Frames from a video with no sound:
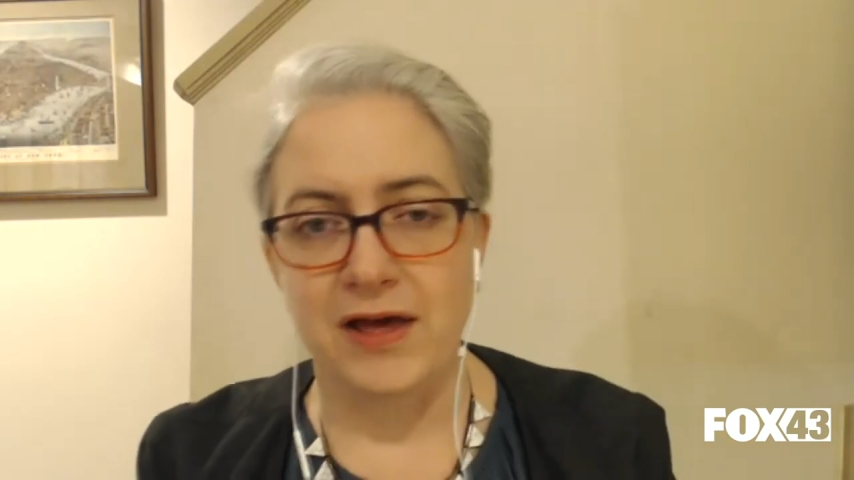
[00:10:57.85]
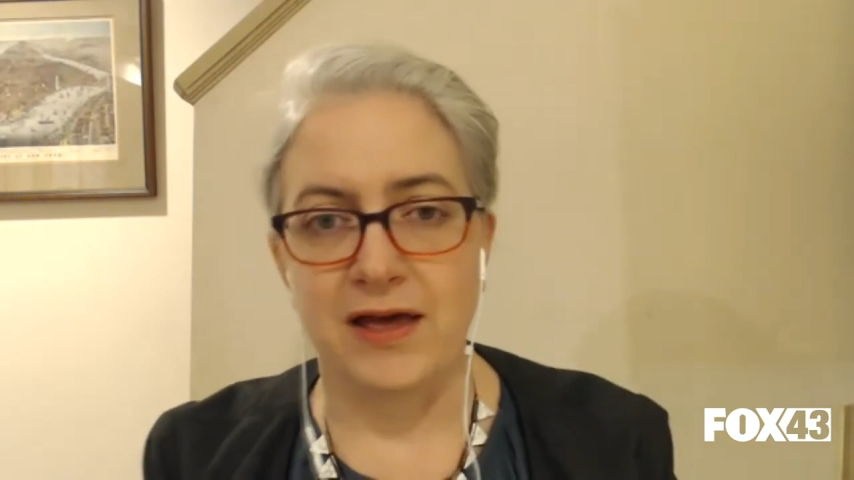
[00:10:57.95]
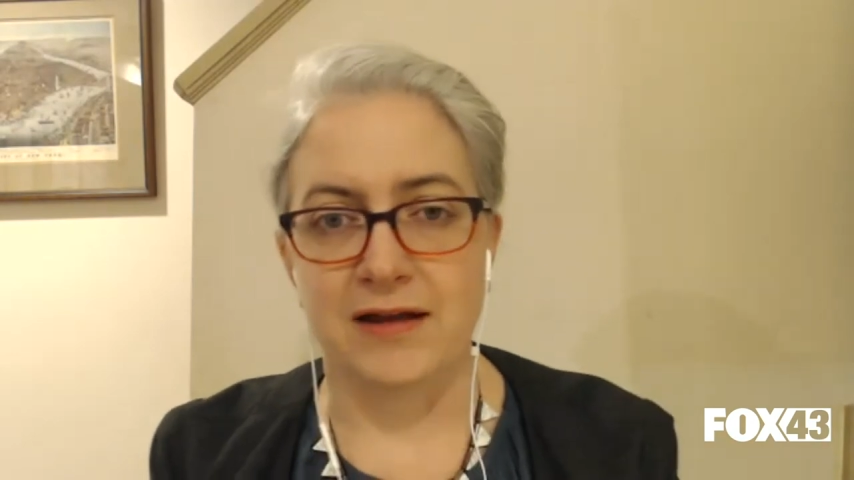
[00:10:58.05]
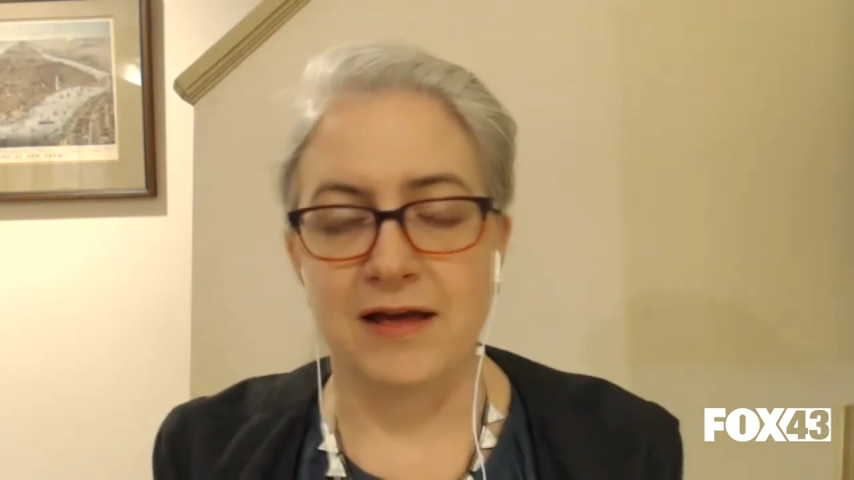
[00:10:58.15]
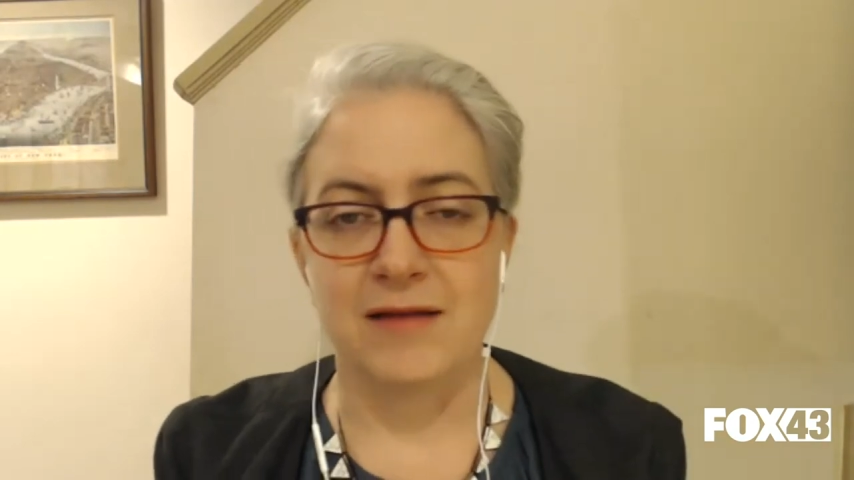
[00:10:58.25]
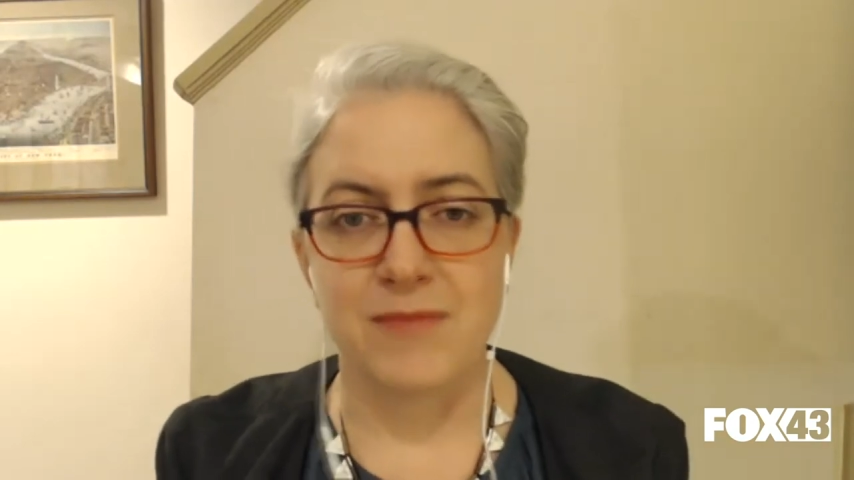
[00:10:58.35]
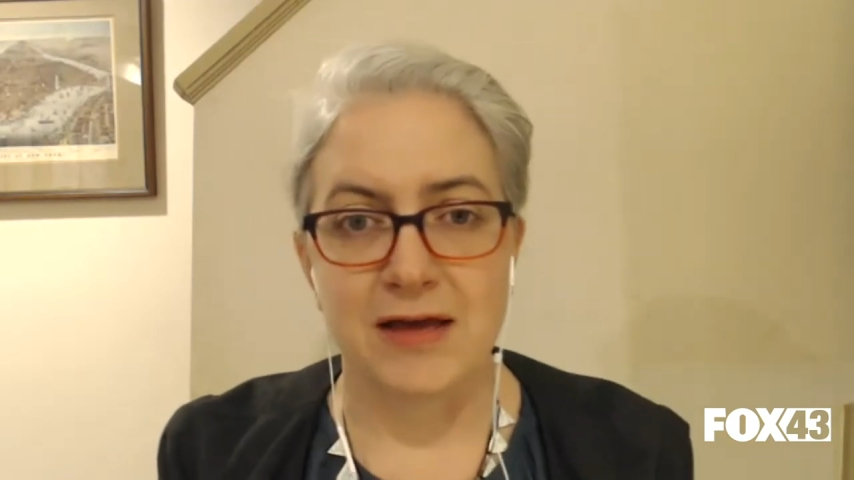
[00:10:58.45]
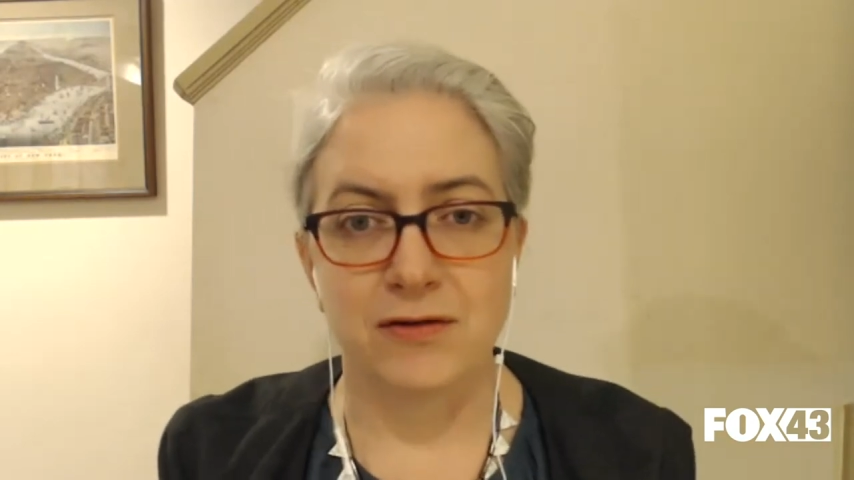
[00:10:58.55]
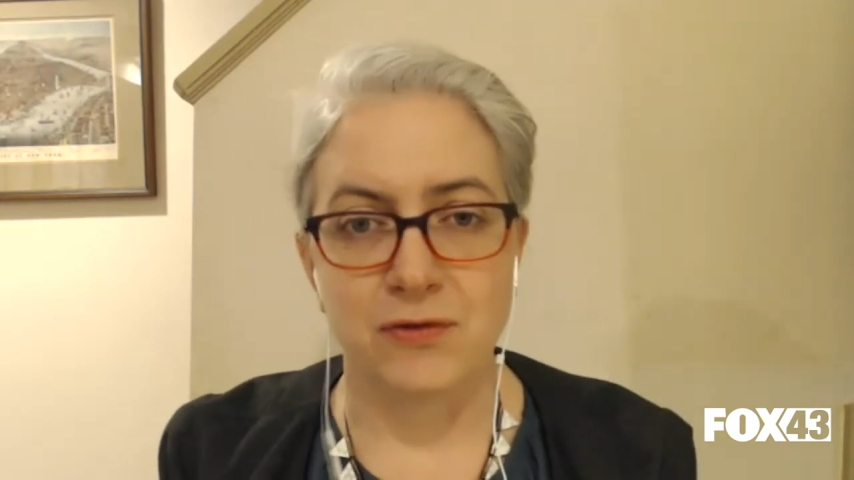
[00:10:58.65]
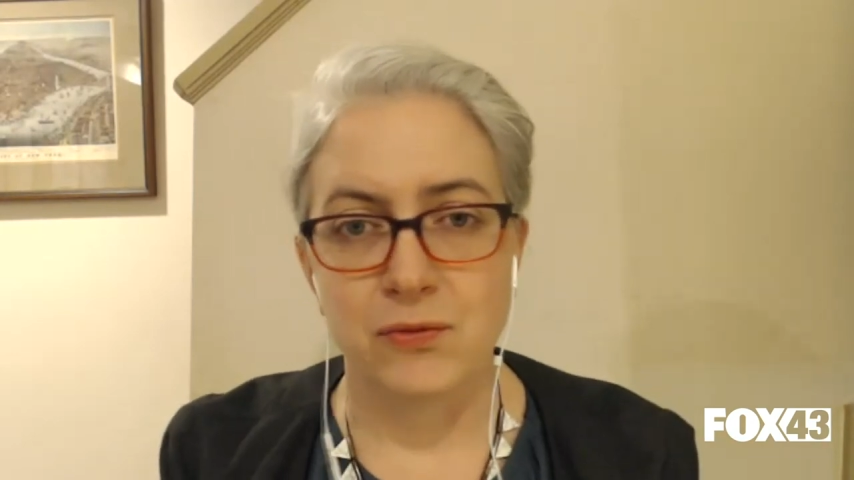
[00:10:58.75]
and and
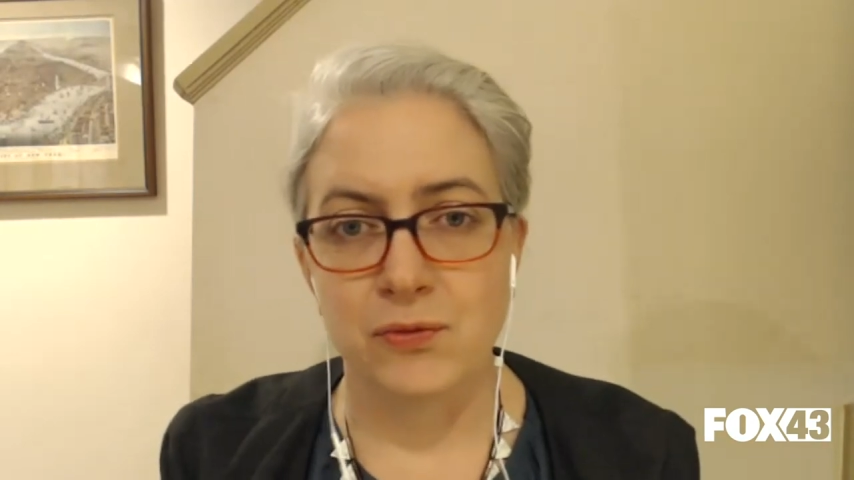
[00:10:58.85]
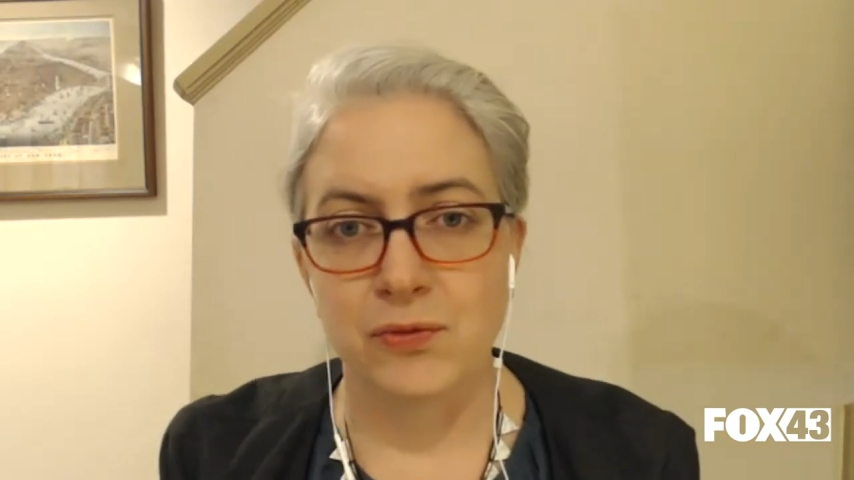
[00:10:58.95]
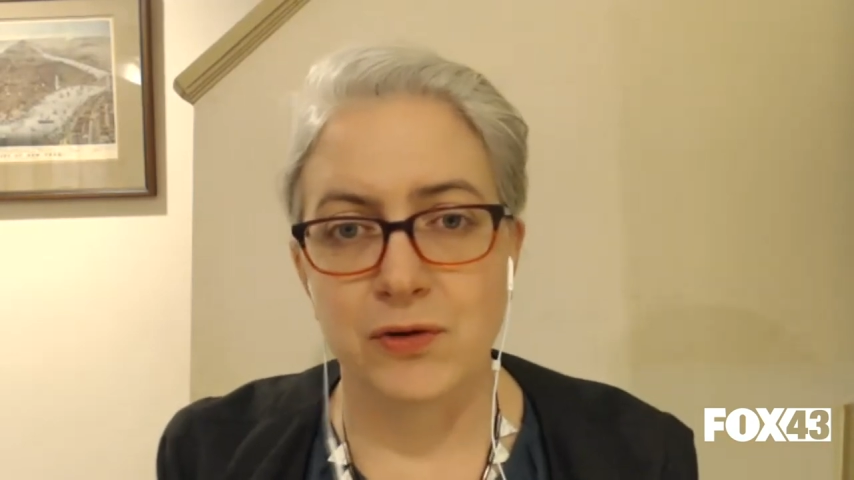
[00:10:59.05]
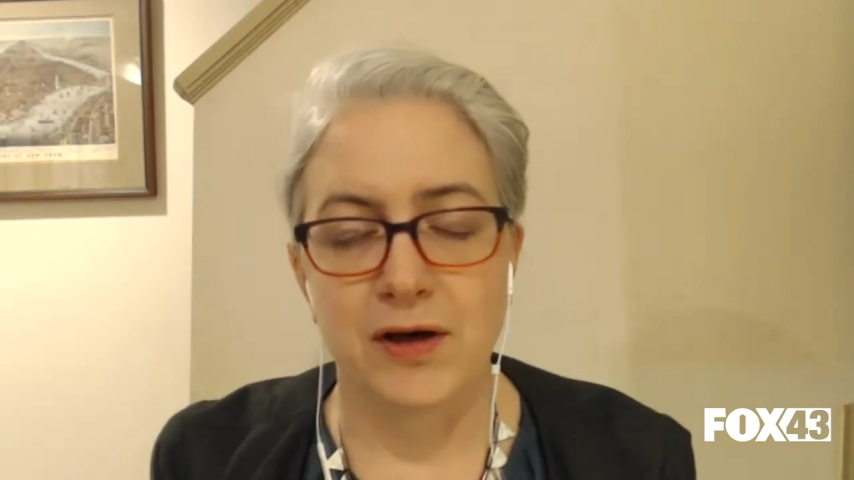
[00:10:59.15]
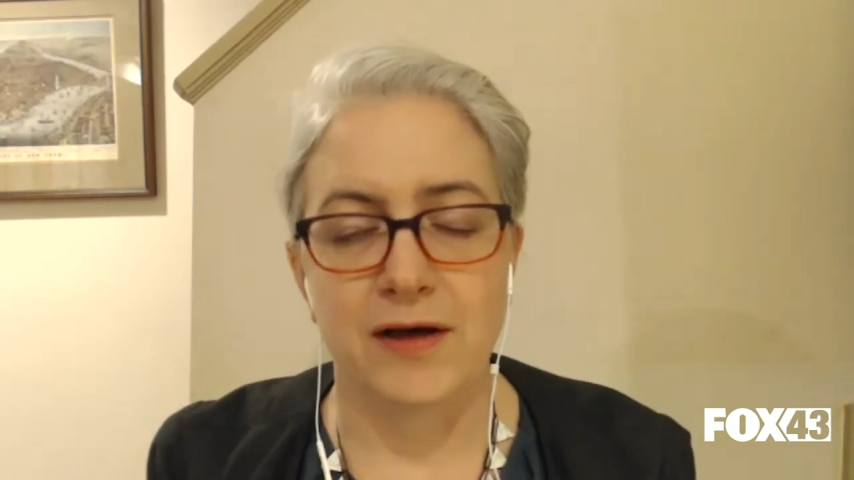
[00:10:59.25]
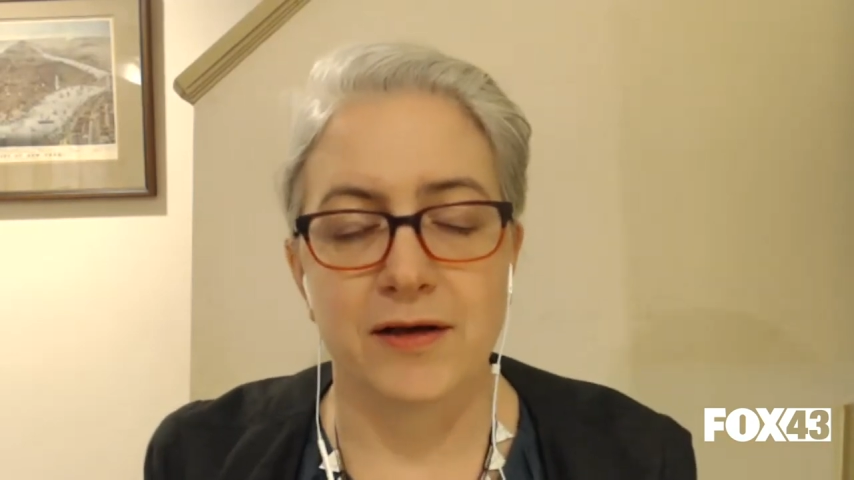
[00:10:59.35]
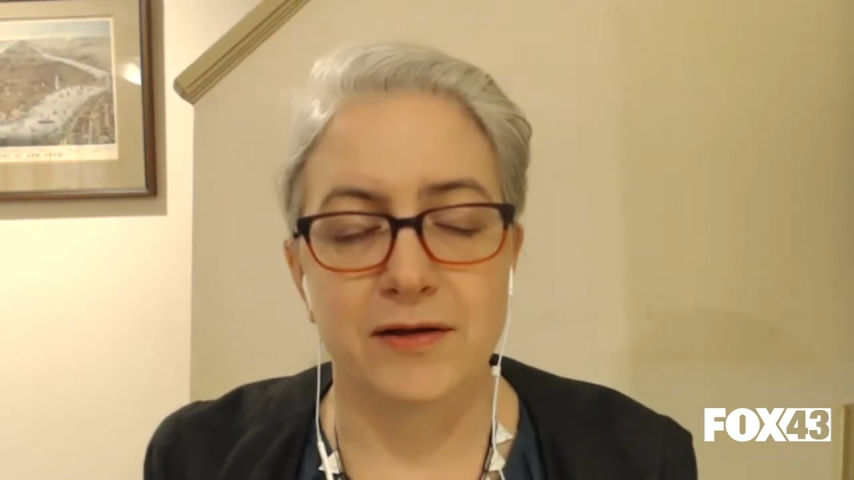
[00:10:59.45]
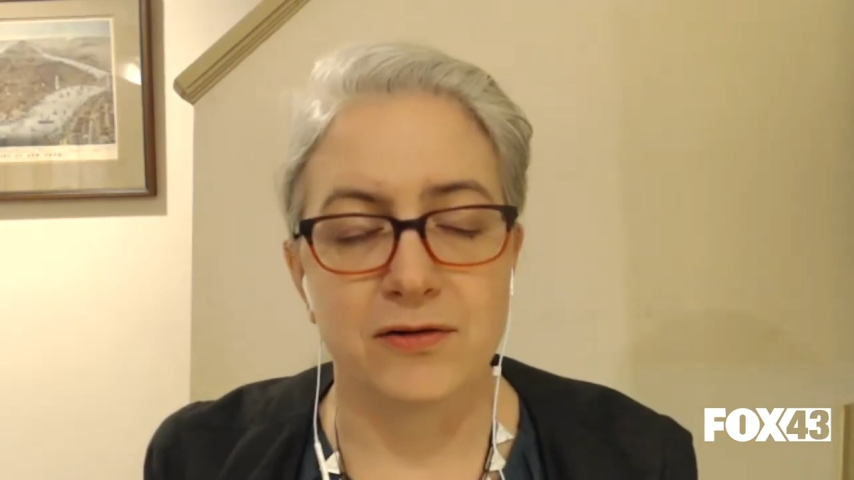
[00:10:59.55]
make new uh,